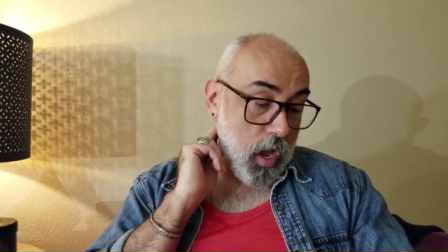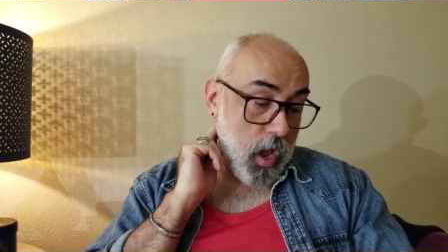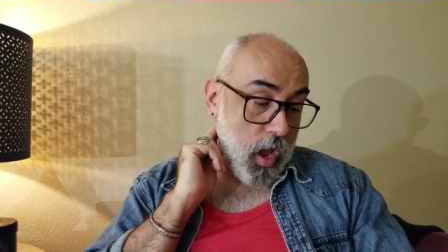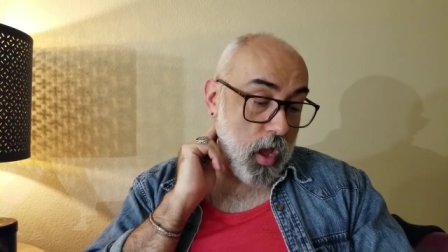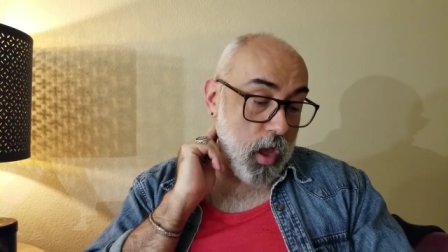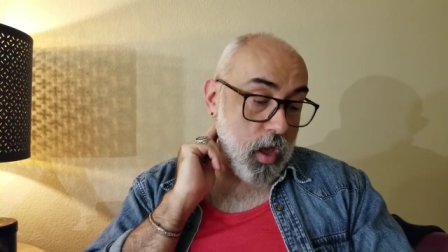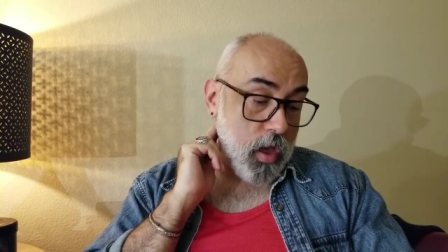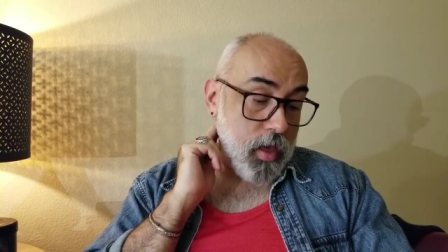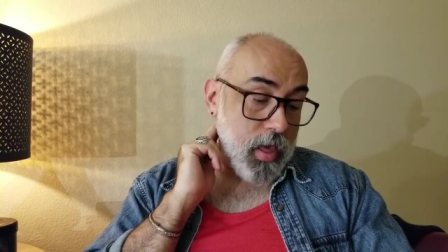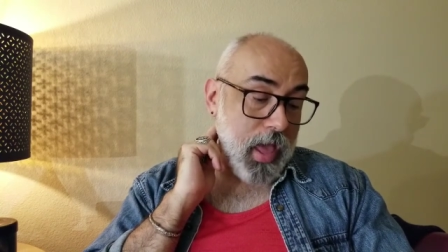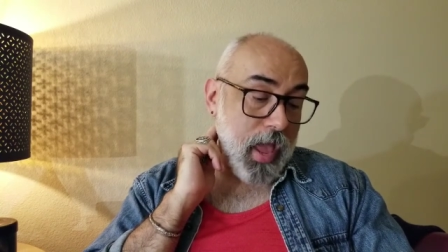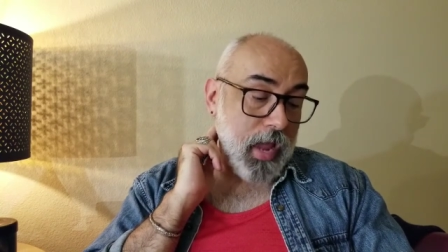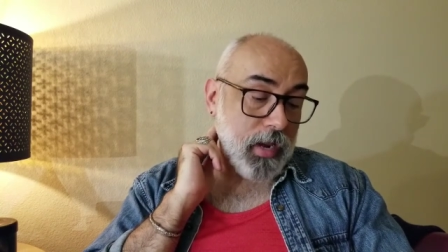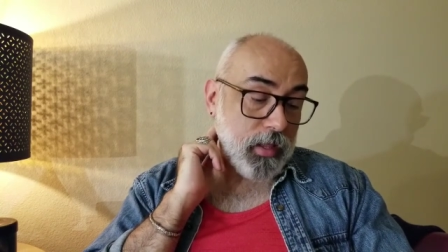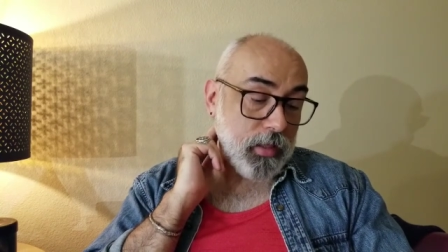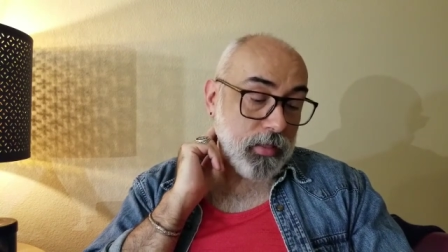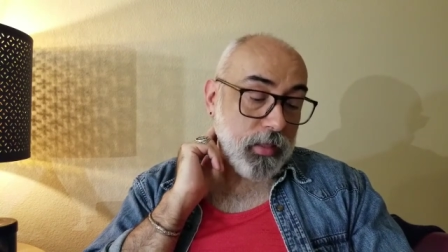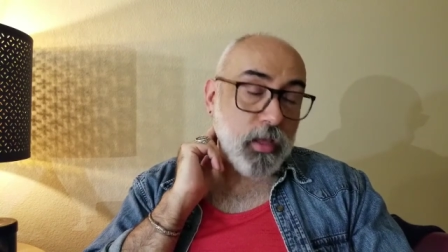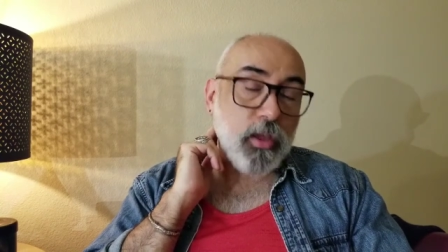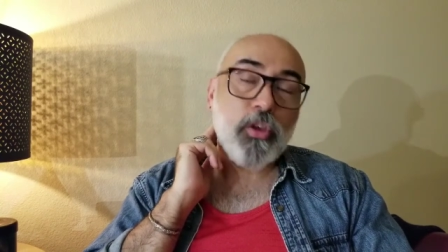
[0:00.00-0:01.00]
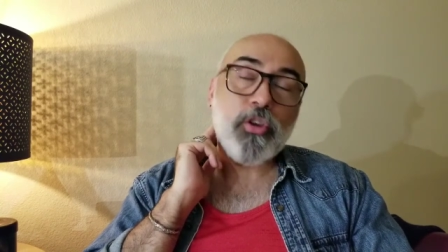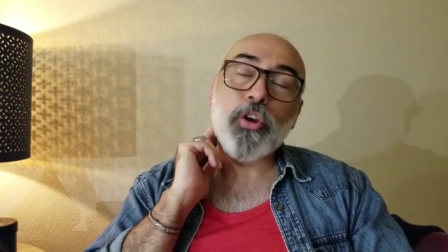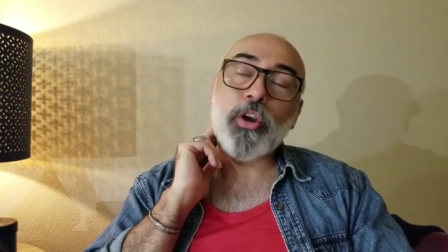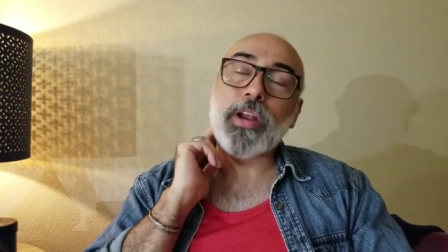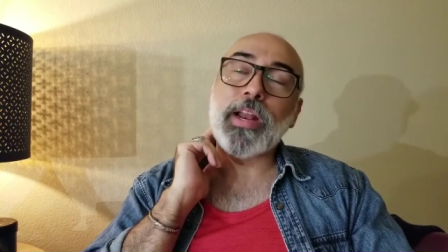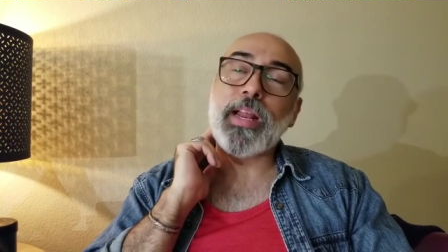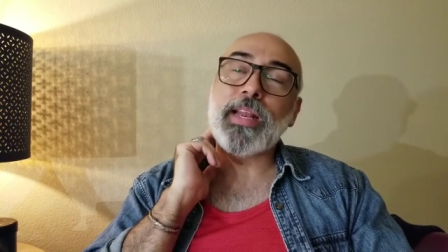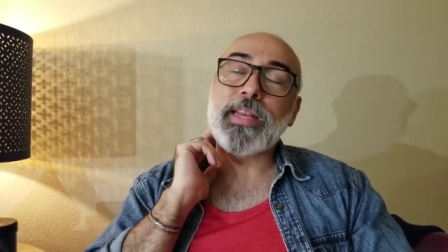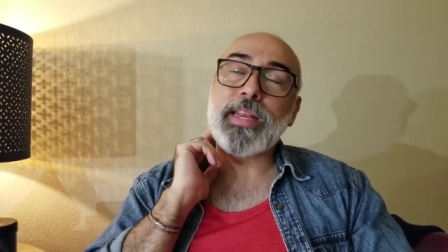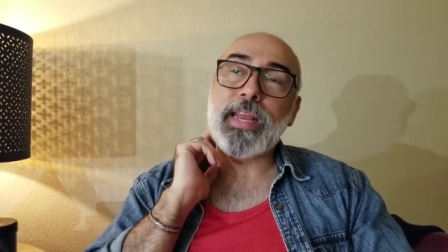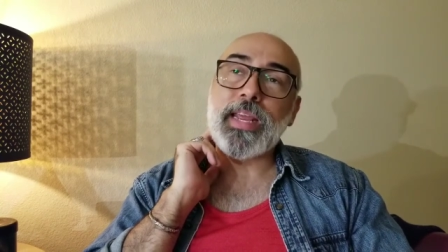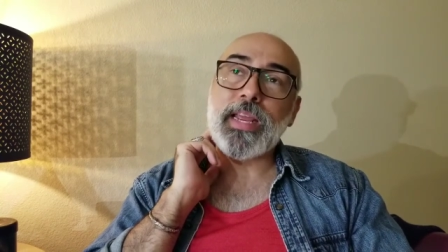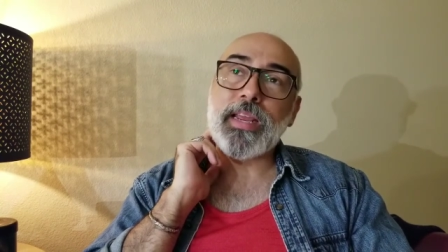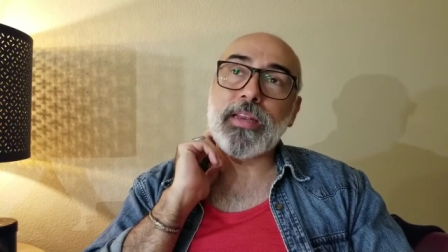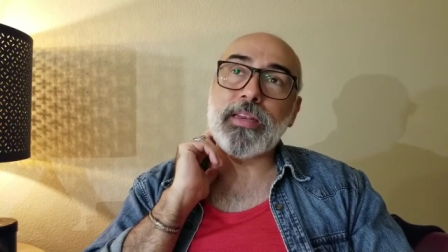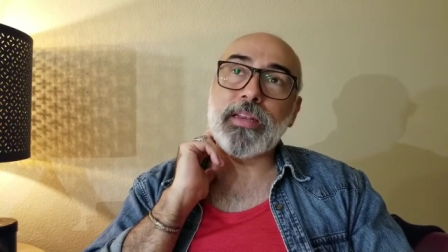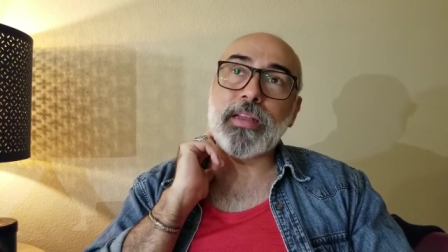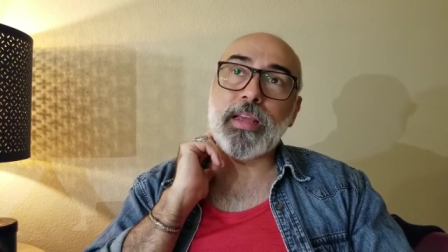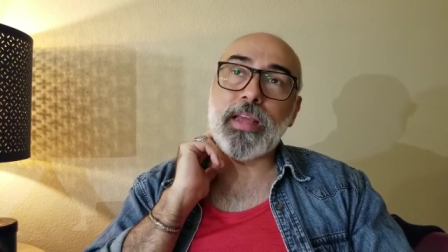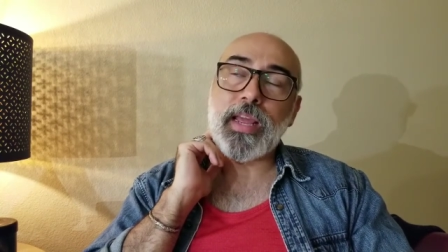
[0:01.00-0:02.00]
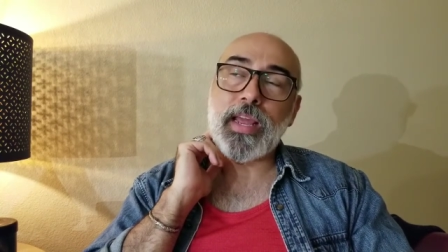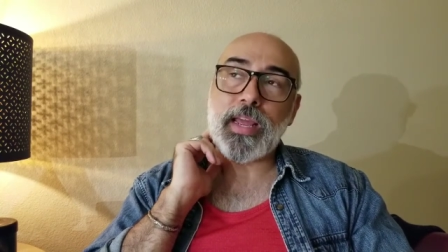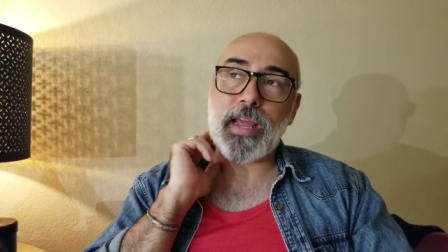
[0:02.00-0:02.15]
Anything you're going to need